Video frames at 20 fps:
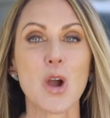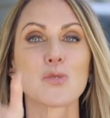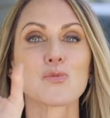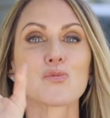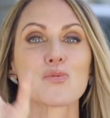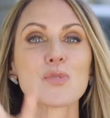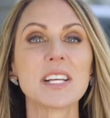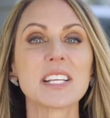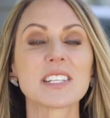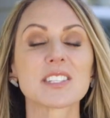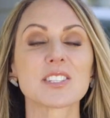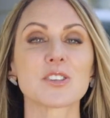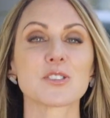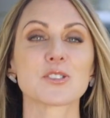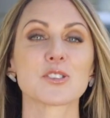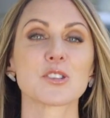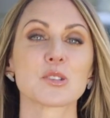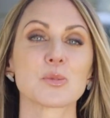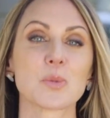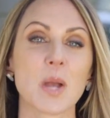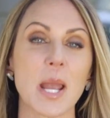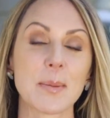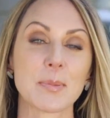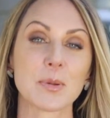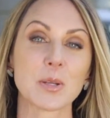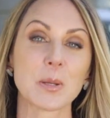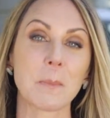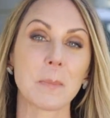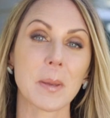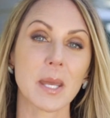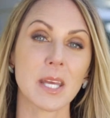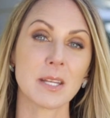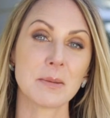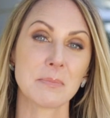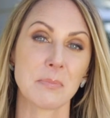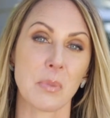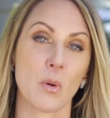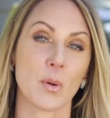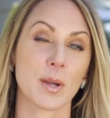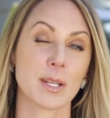Researchers were able to
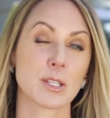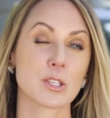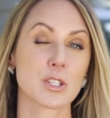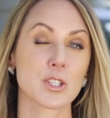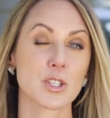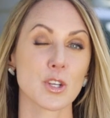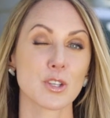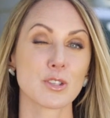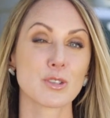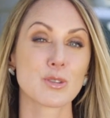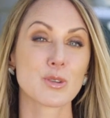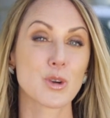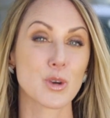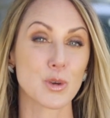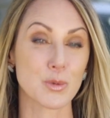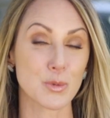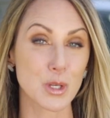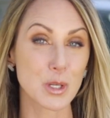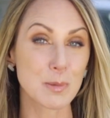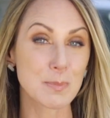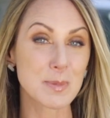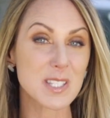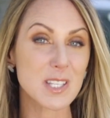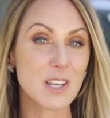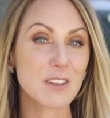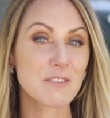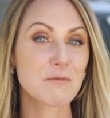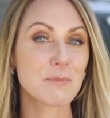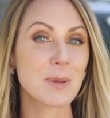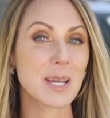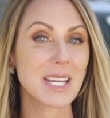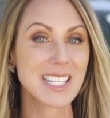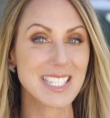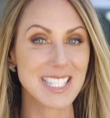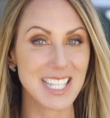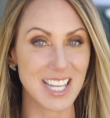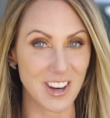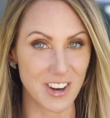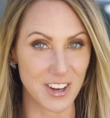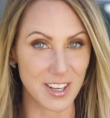pinpoint certain groups of
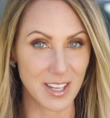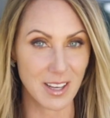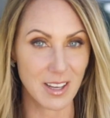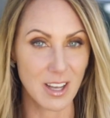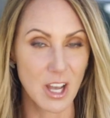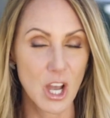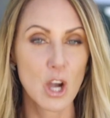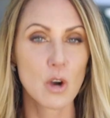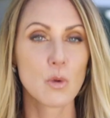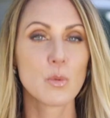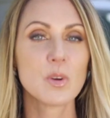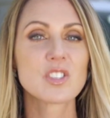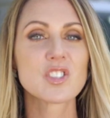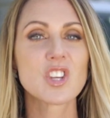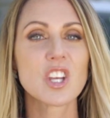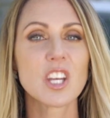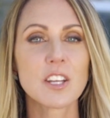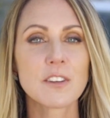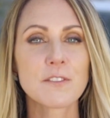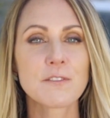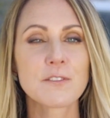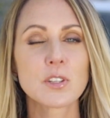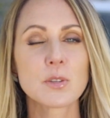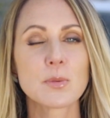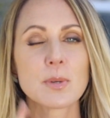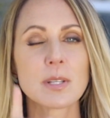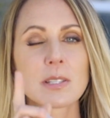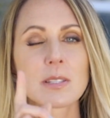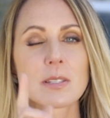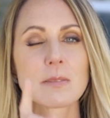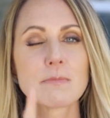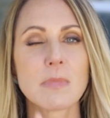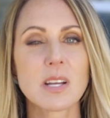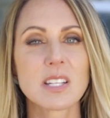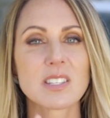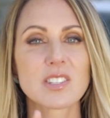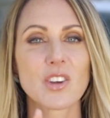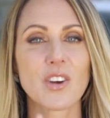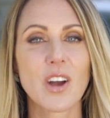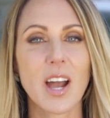bacteria which influenced
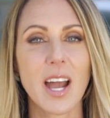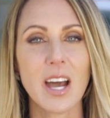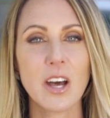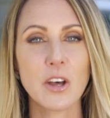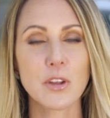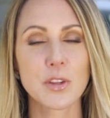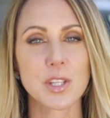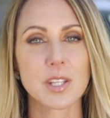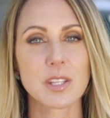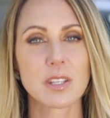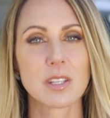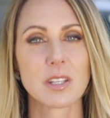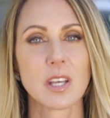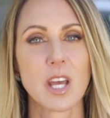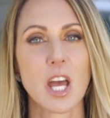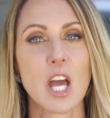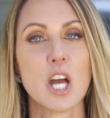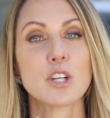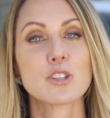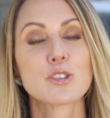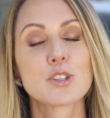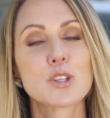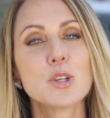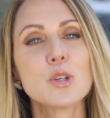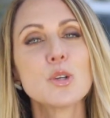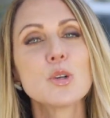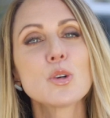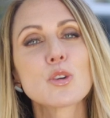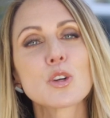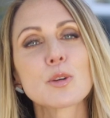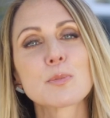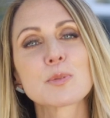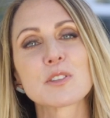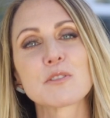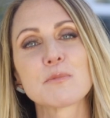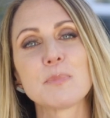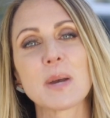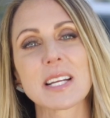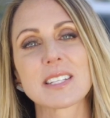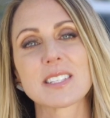mental health. Two groups
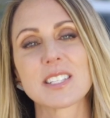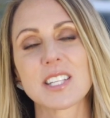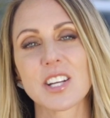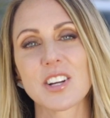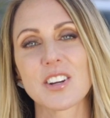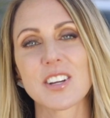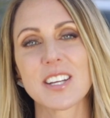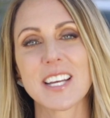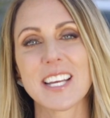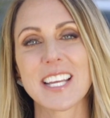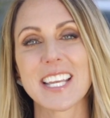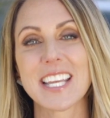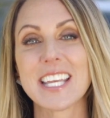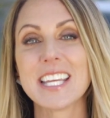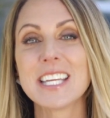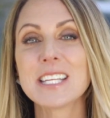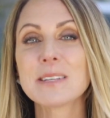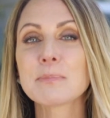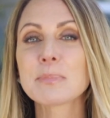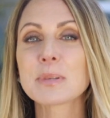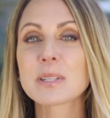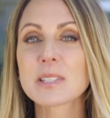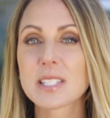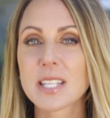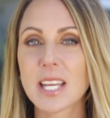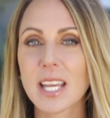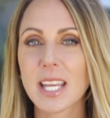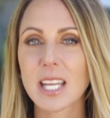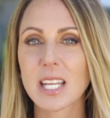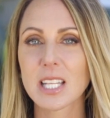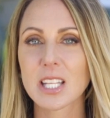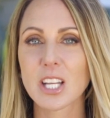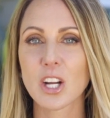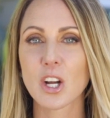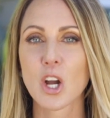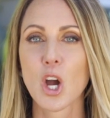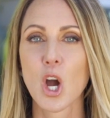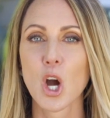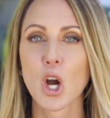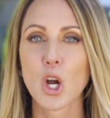of bacteria in
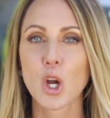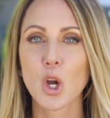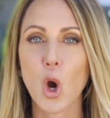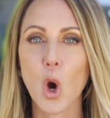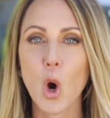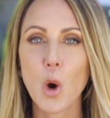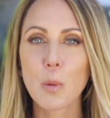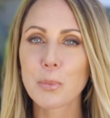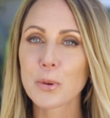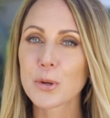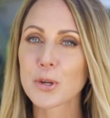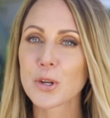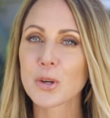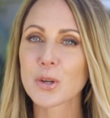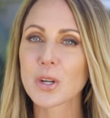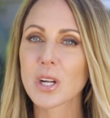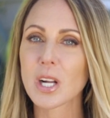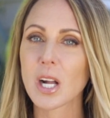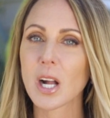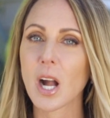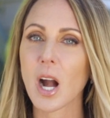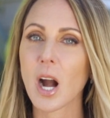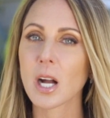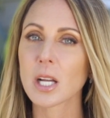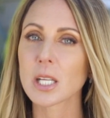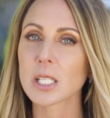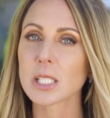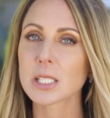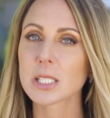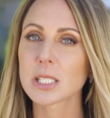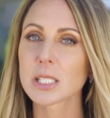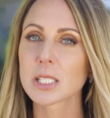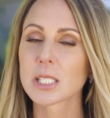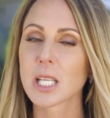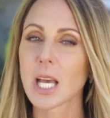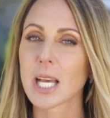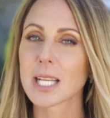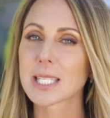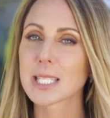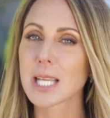particular, Coprococcus
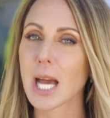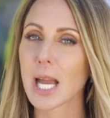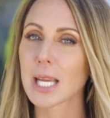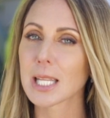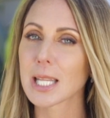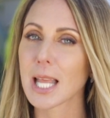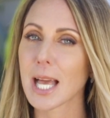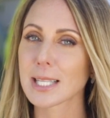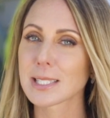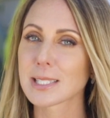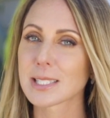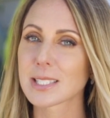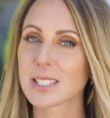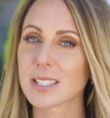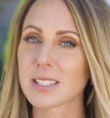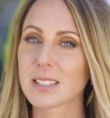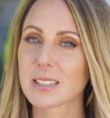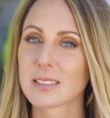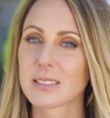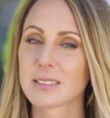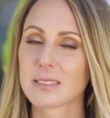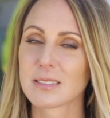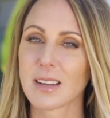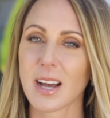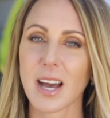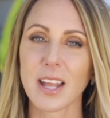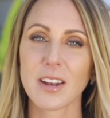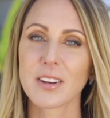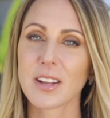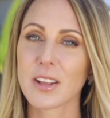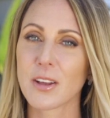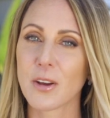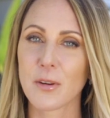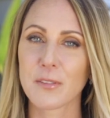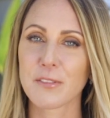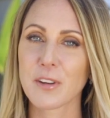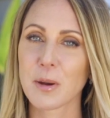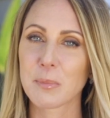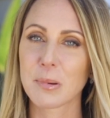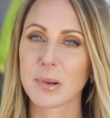and Dialister, I don't know
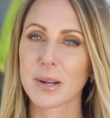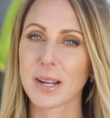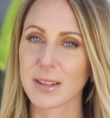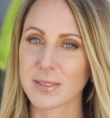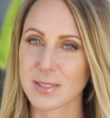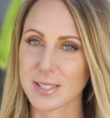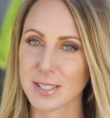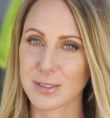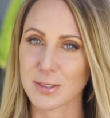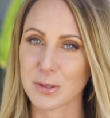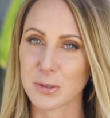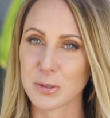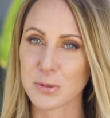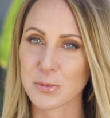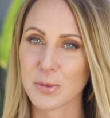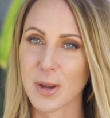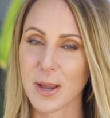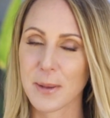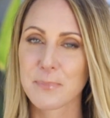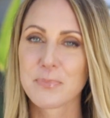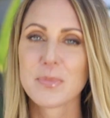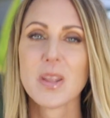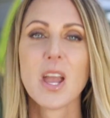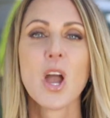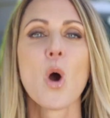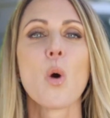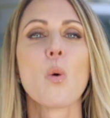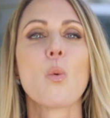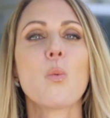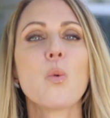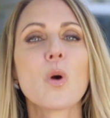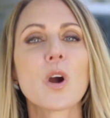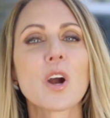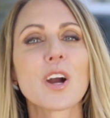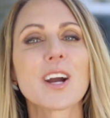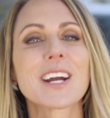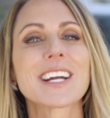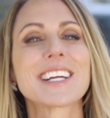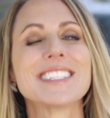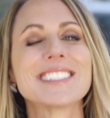if I'm pronouncing those right,
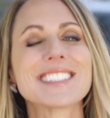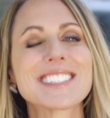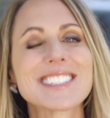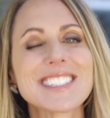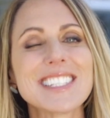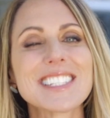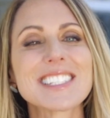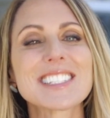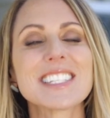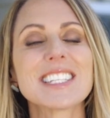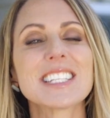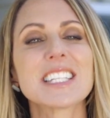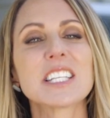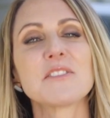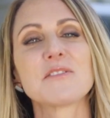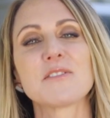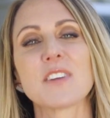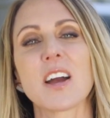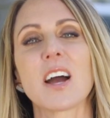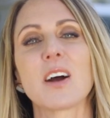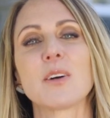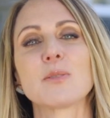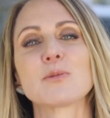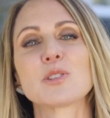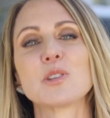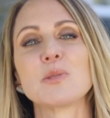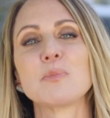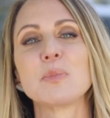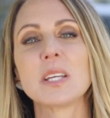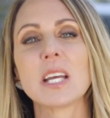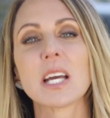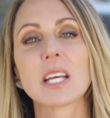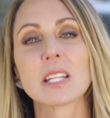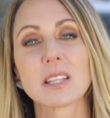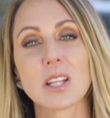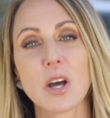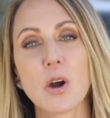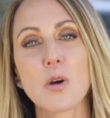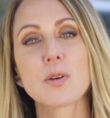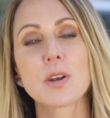were consistently found to be at
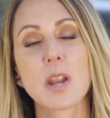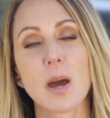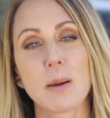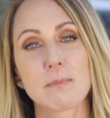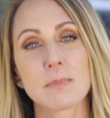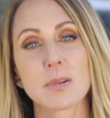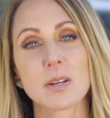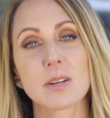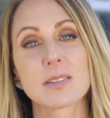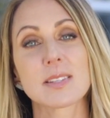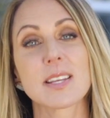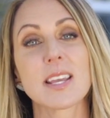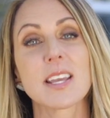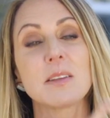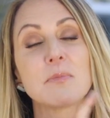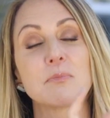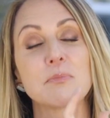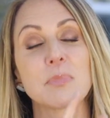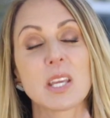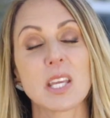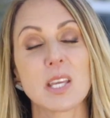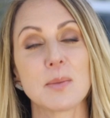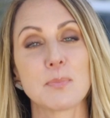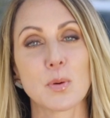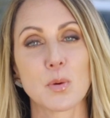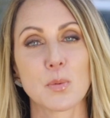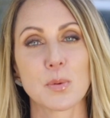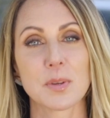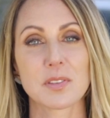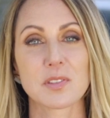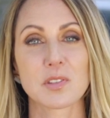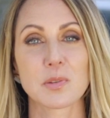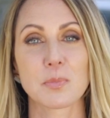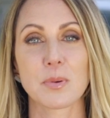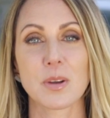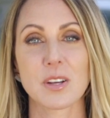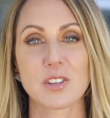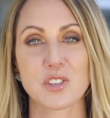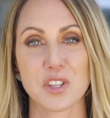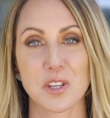low numbers in people with
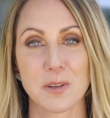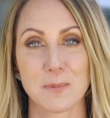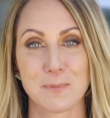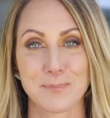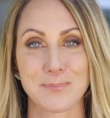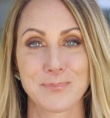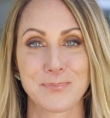depression.